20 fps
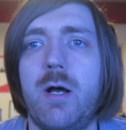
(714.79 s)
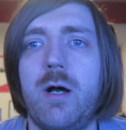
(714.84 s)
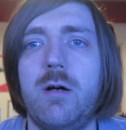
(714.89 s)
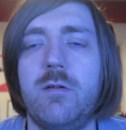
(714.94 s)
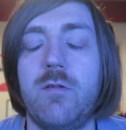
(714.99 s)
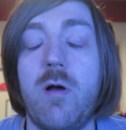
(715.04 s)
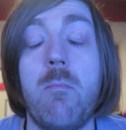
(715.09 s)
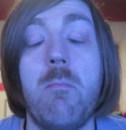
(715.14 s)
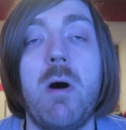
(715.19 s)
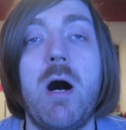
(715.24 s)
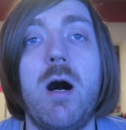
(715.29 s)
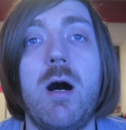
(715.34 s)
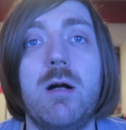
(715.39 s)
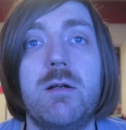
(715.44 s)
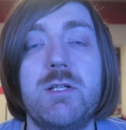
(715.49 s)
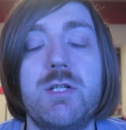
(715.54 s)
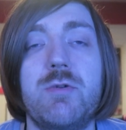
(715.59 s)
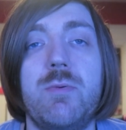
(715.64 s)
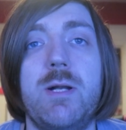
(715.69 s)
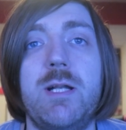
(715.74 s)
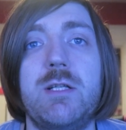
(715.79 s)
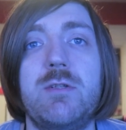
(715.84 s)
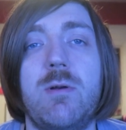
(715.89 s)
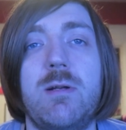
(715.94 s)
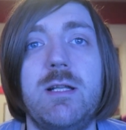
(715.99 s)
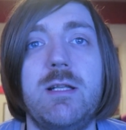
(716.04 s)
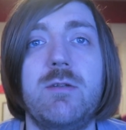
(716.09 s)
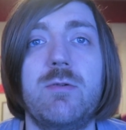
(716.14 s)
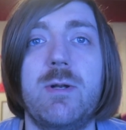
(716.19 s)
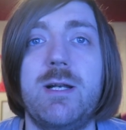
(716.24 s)
of March
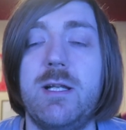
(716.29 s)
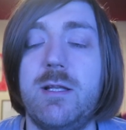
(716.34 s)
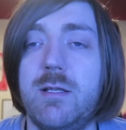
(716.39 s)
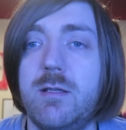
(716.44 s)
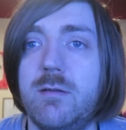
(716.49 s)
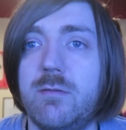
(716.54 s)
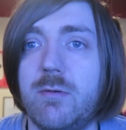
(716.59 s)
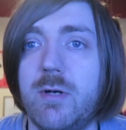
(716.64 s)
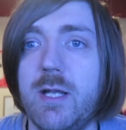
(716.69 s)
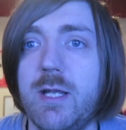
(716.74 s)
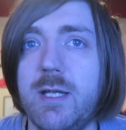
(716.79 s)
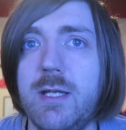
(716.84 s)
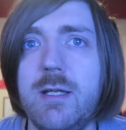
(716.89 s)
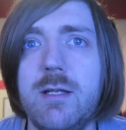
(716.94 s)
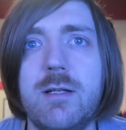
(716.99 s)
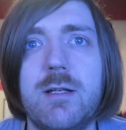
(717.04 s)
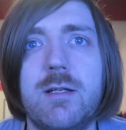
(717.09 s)
2023.